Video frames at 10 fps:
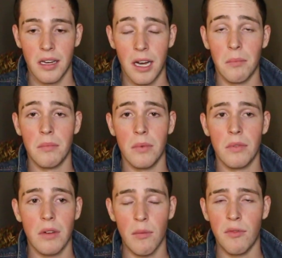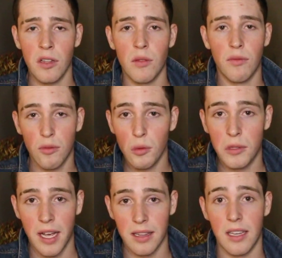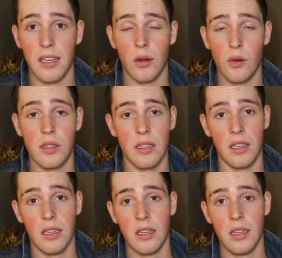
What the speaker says: I'm feeling full down there, honestly.